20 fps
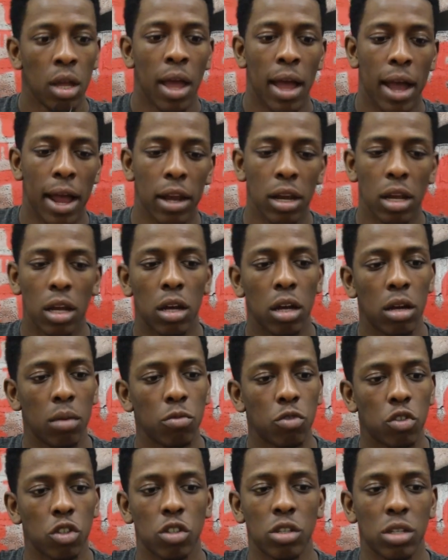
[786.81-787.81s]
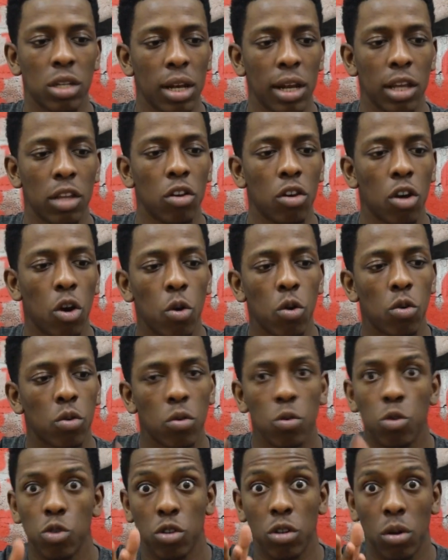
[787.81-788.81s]
And just to let you know
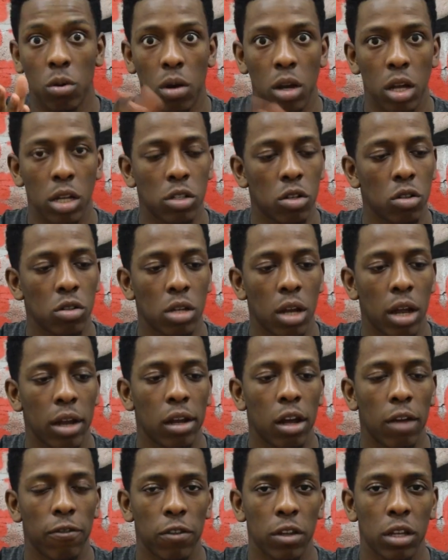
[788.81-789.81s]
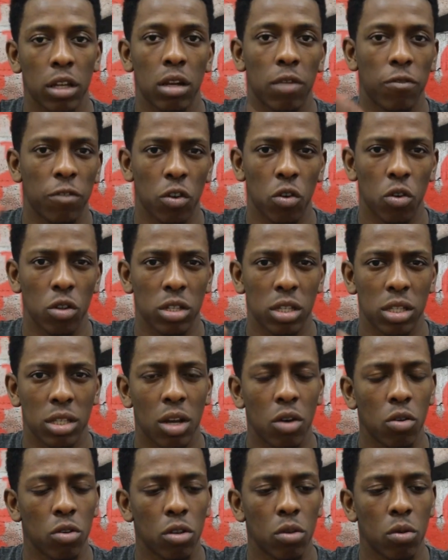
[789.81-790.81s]
also, guys, because I think I forgot to
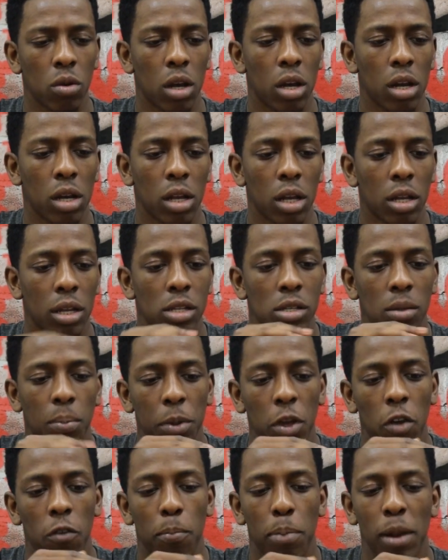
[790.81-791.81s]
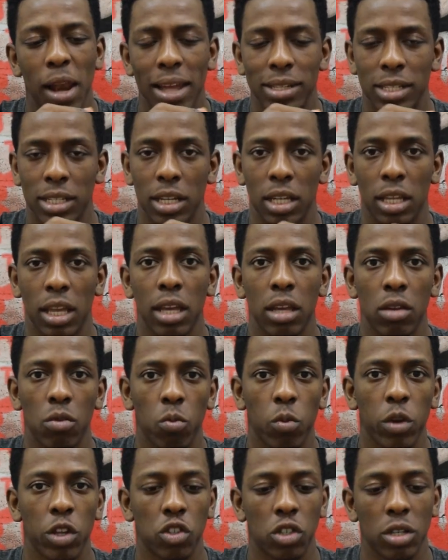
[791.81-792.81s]
tell you earlier, there's a bit of plastic here
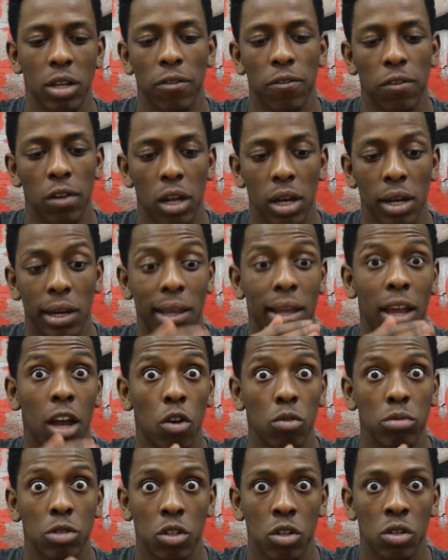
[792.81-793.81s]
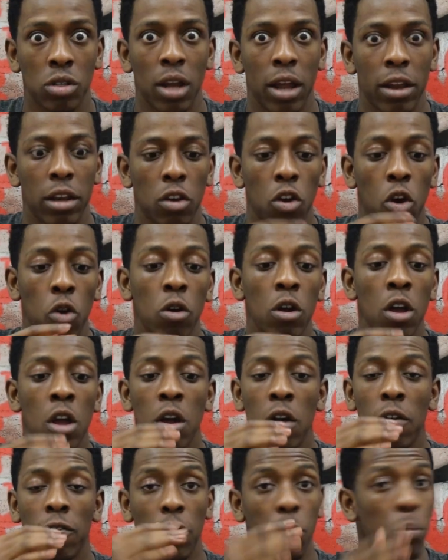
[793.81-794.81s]
which definitely helps, because I know
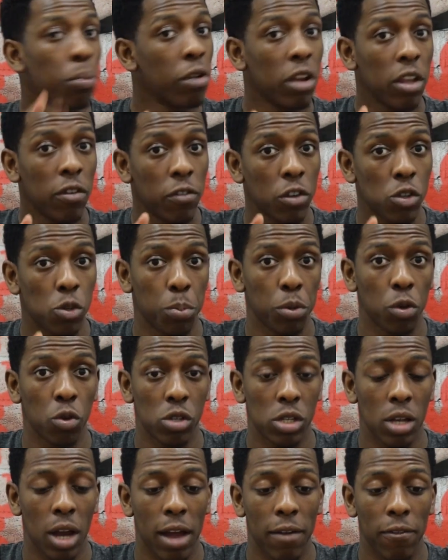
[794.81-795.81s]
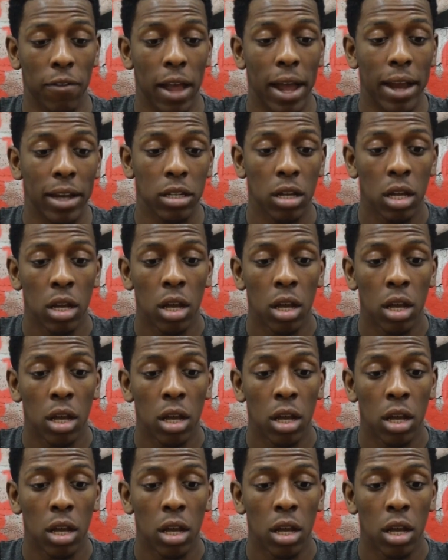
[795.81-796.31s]
from previous boots that I've had,